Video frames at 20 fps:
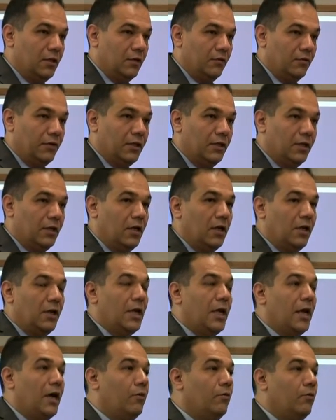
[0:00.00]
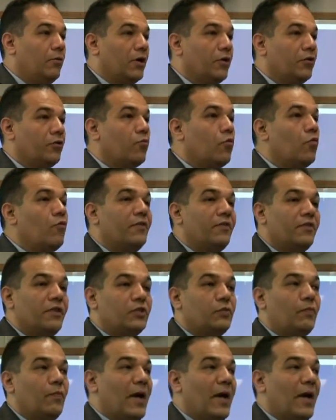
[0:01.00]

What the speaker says: All right. Now we are removing these